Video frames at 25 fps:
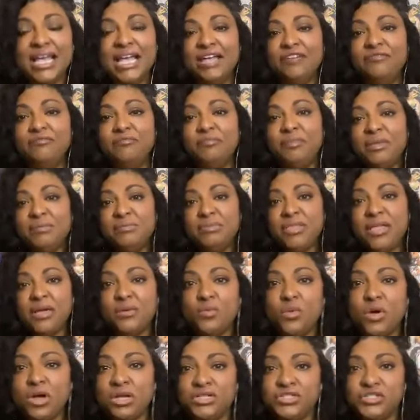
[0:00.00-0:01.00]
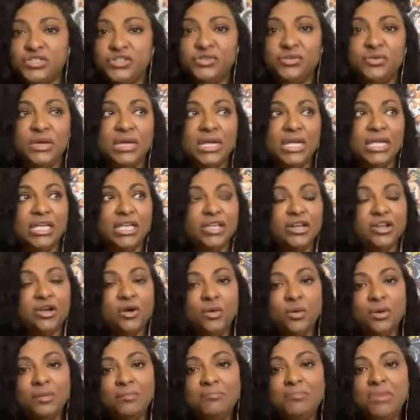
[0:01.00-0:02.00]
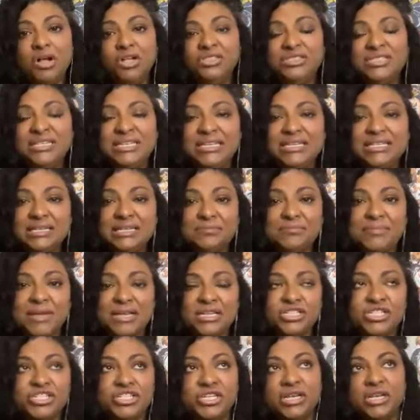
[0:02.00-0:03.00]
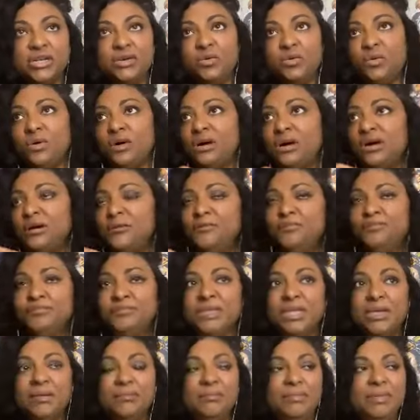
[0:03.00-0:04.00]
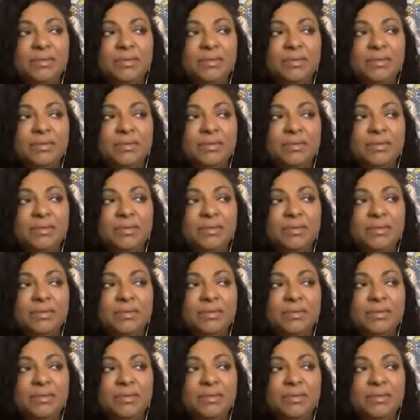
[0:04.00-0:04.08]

if people that want to you know multi-dimension or mm-hmm.